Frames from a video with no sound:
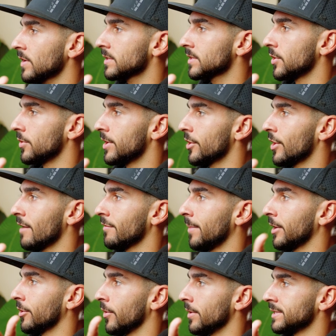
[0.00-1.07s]
So here I have a
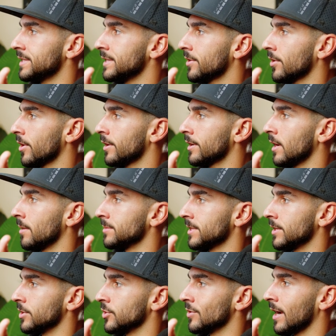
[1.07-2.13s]
micro SD card. I'm just
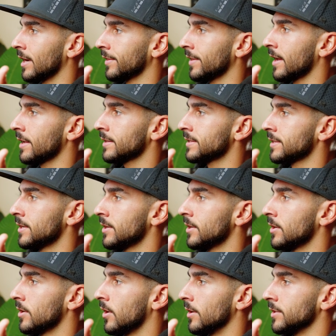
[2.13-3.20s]
gonna drag that
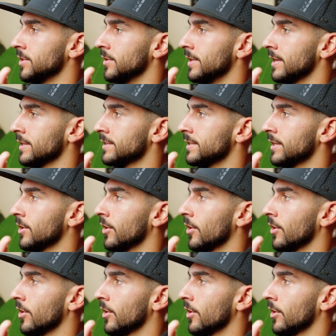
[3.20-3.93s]
onto the SD